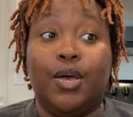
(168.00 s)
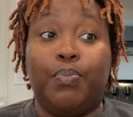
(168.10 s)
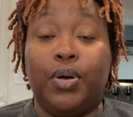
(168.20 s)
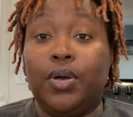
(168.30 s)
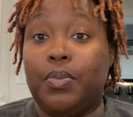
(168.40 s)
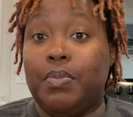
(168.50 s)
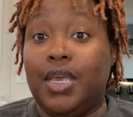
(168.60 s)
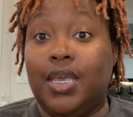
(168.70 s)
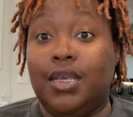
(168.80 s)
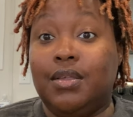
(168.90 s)
put
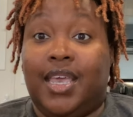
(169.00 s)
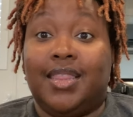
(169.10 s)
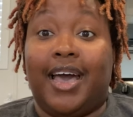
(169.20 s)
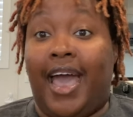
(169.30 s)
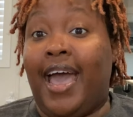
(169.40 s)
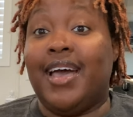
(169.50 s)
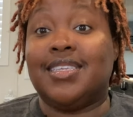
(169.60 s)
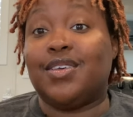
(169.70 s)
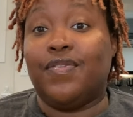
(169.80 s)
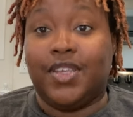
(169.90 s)
me in the
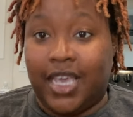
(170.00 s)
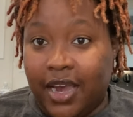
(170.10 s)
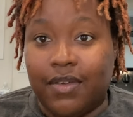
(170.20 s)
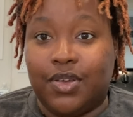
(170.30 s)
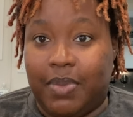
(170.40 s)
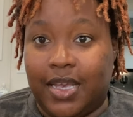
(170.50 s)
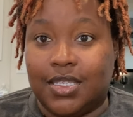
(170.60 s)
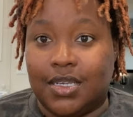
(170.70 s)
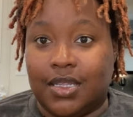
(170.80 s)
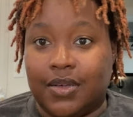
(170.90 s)
eyes of the character
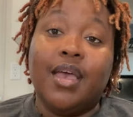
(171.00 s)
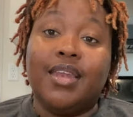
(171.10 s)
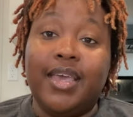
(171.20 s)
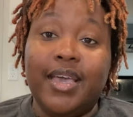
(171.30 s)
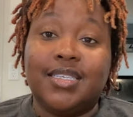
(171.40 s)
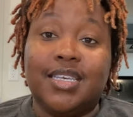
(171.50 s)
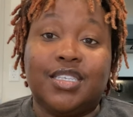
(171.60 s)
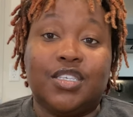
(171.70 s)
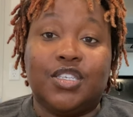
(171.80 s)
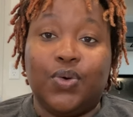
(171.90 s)
basically. Next
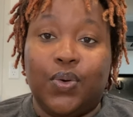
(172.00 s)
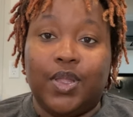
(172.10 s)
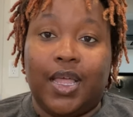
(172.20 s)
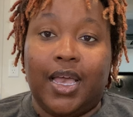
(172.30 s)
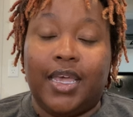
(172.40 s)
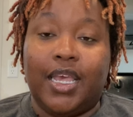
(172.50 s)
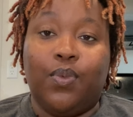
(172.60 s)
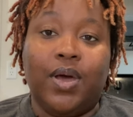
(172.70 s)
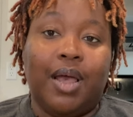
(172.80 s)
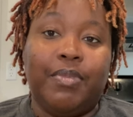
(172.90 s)
is the storyline. And
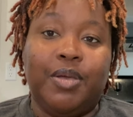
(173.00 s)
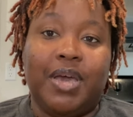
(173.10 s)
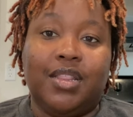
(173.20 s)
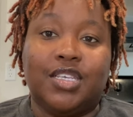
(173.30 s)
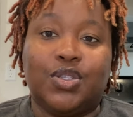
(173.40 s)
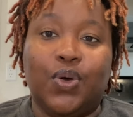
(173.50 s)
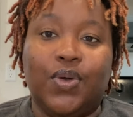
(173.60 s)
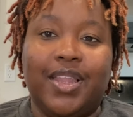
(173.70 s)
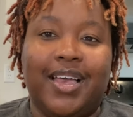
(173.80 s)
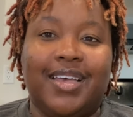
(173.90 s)
what I mean by the
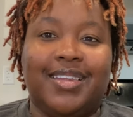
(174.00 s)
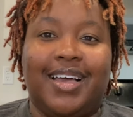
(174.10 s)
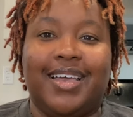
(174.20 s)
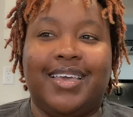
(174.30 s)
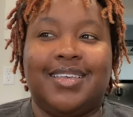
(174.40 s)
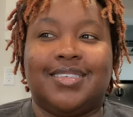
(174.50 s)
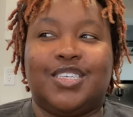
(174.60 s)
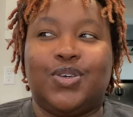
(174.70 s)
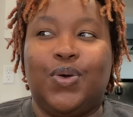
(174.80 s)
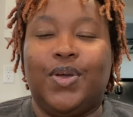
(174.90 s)
storyline, like is the
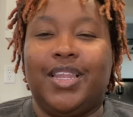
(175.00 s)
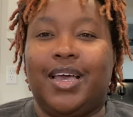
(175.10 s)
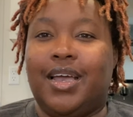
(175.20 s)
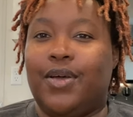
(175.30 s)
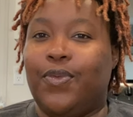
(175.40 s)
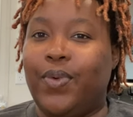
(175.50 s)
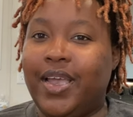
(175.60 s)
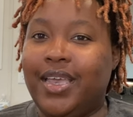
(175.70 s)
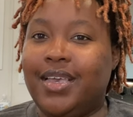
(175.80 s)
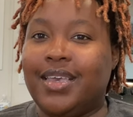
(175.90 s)
storyline
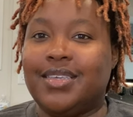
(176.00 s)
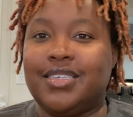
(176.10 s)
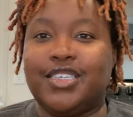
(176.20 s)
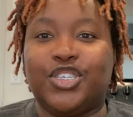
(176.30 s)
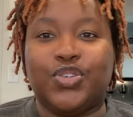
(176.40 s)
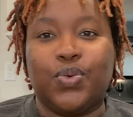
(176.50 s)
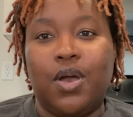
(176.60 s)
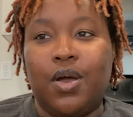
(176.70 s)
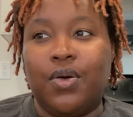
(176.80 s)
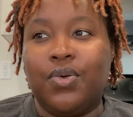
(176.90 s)
weak? Is it
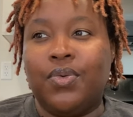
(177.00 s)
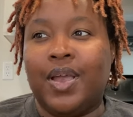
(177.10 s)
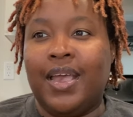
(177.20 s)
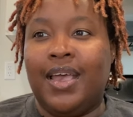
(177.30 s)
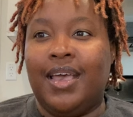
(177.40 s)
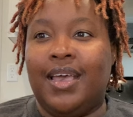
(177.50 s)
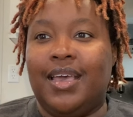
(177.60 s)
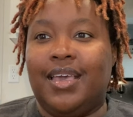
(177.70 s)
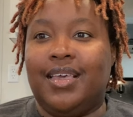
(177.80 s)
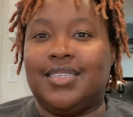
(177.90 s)
strong?
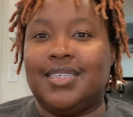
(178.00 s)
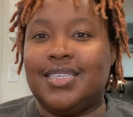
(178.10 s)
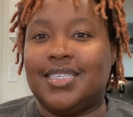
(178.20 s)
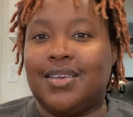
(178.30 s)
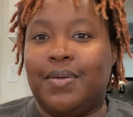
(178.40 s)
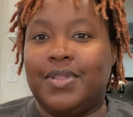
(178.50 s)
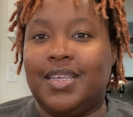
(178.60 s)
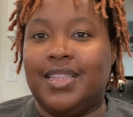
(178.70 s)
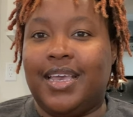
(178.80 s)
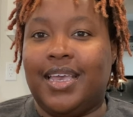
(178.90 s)
Is this
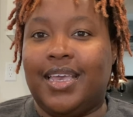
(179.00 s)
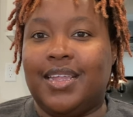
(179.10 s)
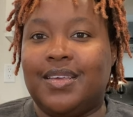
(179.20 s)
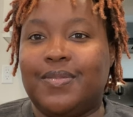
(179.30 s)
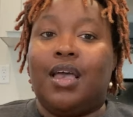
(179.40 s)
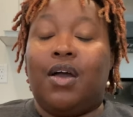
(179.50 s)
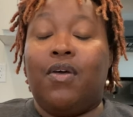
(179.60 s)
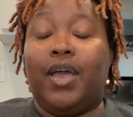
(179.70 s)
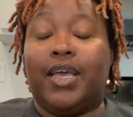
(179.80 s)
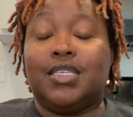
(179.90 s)
something that,
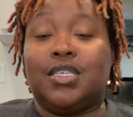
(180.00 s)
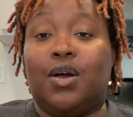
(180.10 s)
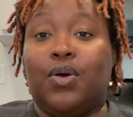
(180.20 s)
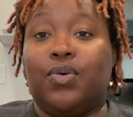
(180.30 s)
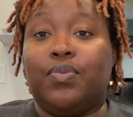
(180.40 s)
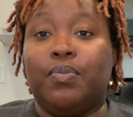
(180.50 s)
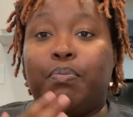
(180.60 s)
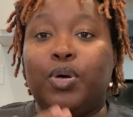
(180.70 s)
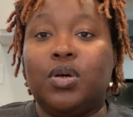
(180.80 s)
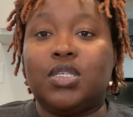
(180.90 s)
okay, so
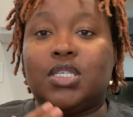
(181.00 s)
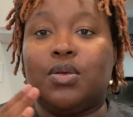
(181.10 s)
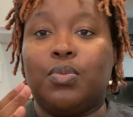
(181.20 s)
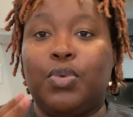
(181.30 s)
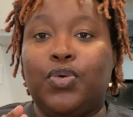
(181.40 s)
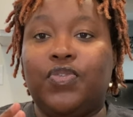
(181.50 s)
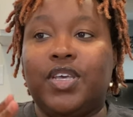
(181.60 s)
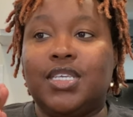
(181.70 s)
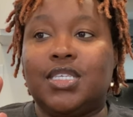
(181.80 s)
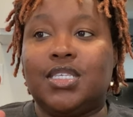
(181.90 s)
books,
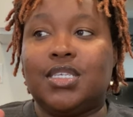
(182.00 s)
movies,